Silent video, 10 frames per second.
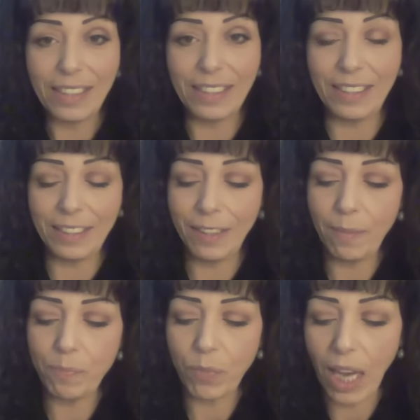
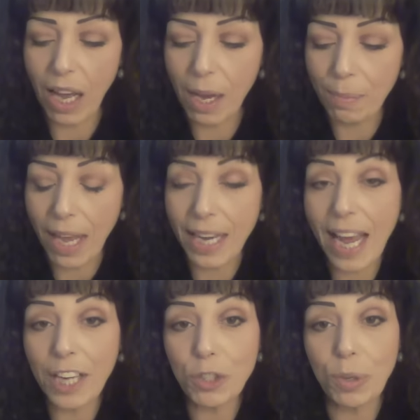an
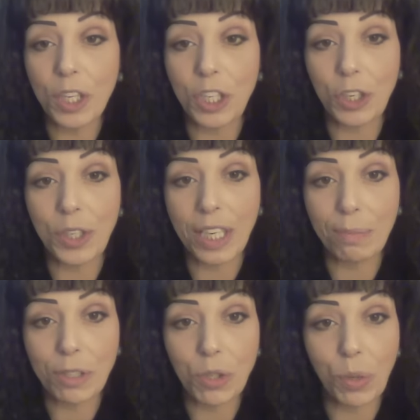actual
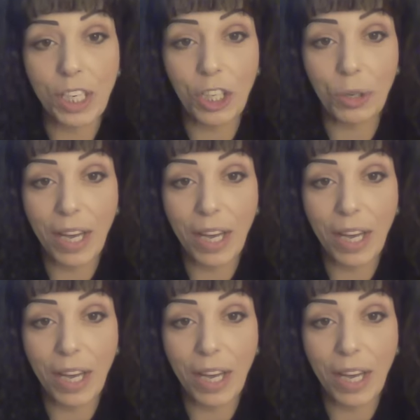union between you